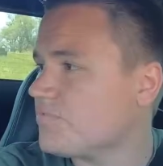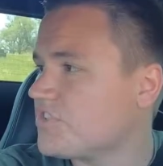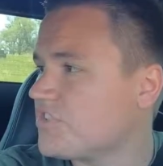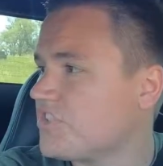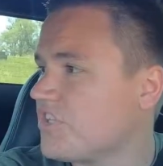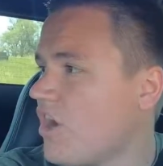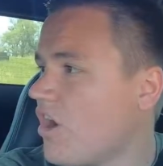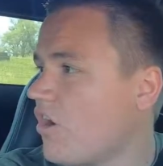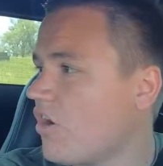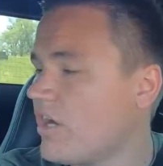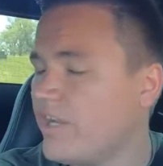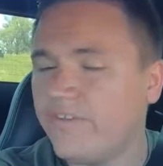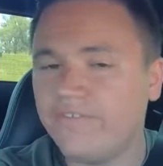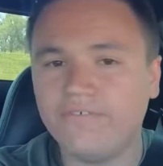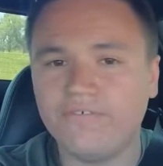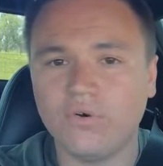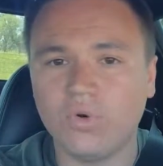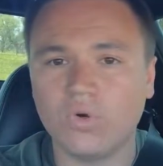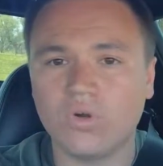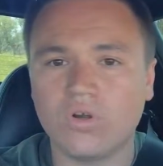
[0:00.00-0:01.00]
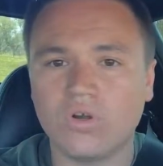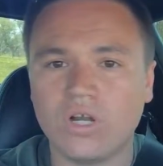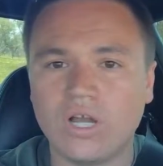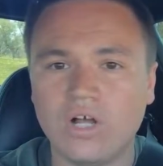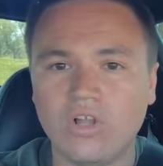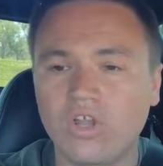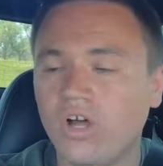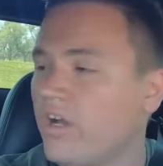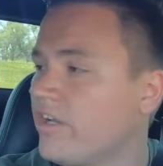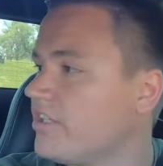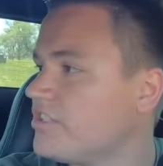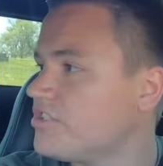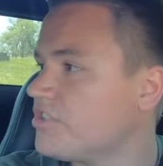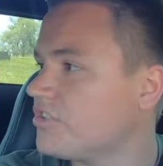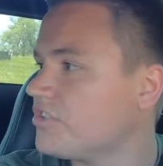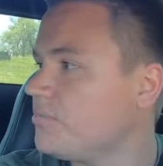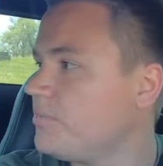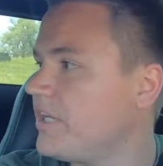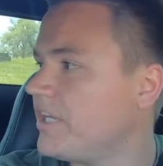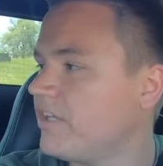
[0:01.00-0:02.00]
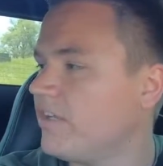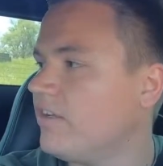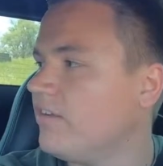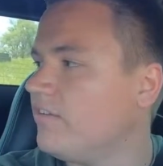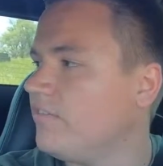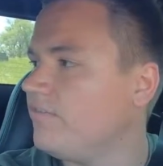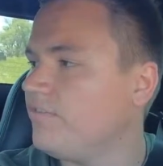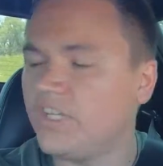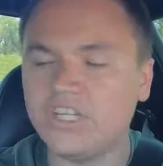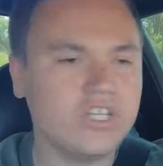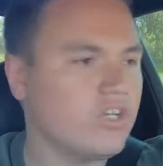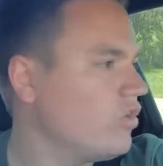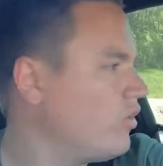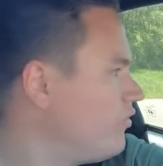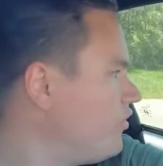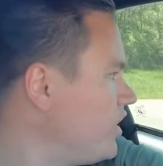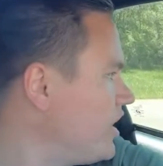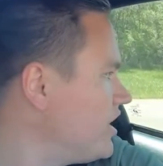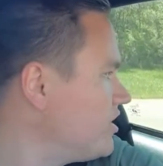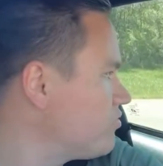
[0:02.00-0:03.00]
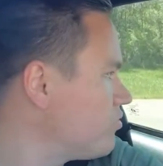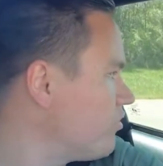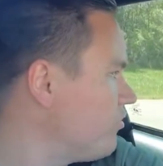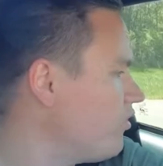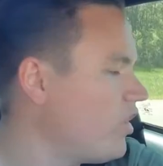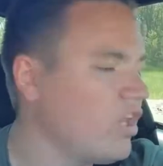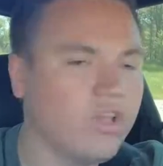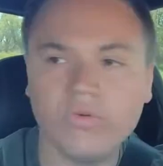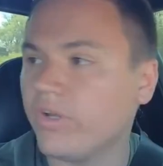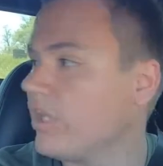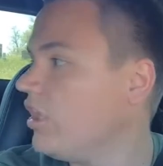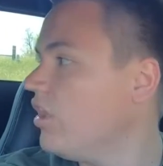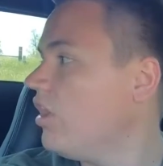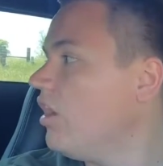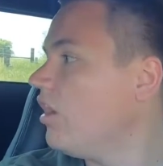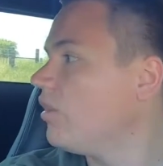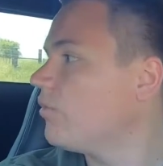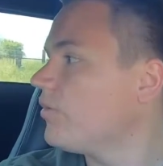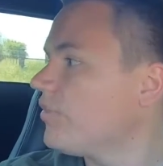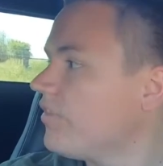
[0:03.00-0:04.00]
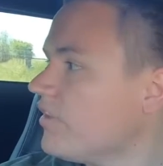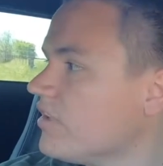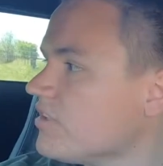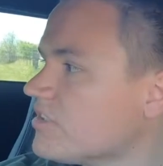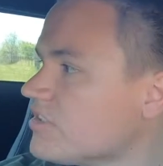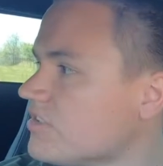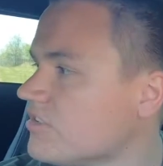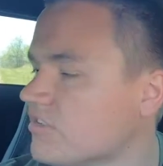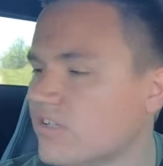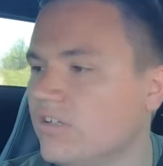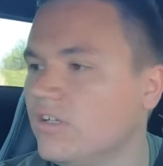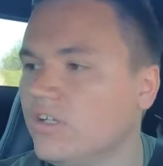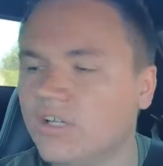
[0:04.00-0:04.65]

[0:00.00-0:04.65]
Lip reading: Sorry for how long it took to make a video, if you guys were following along with this.